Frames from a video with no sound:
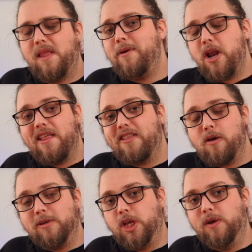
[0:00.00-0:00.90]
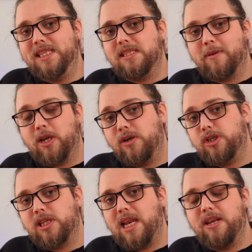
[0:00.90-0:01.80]
Let me know down in the comments though. Is this something you're
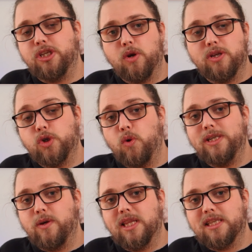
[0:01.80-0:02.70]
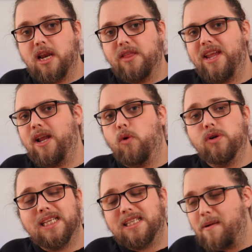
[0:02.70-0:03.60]
interested in? Do you enjoy doing this kind of thing, or
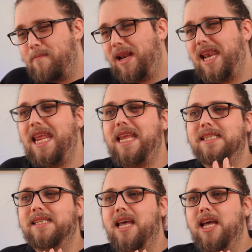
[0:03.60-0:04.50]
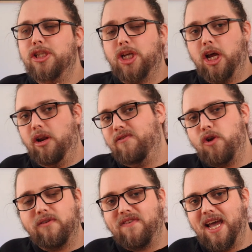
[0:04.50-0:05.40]
is this a complete turn off?
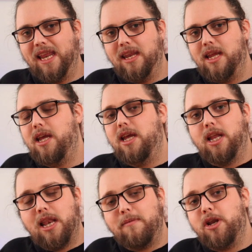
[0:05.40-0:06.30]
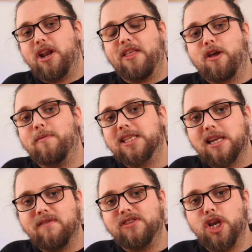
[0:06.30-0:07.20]
Not a fan. Let me know down in the comments. I'd
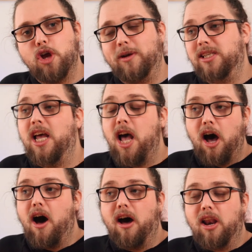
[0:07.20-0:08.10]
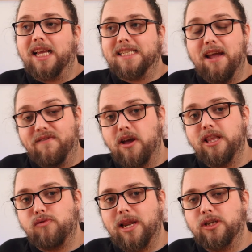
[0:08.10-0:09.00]
love to know because, like I say, I find
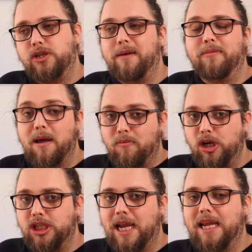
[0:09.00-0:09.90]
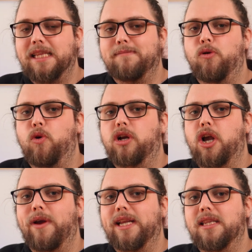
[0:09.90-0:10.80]
this really interesting, but I appreciate it's more
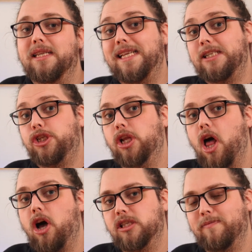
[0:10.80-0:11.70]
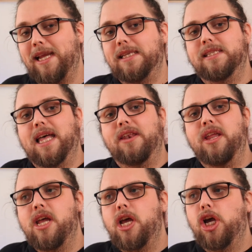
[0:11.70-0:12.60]
going into the digital art space than
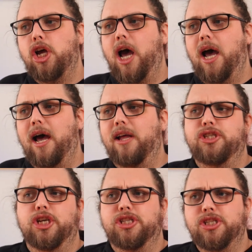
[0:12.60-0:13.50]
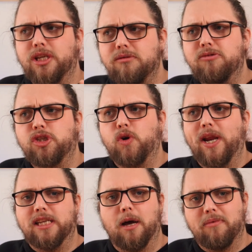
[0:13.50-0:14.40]
uh, just
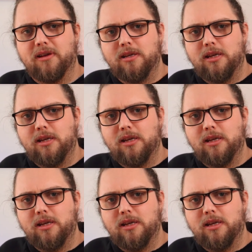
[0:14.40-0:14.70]
straight up.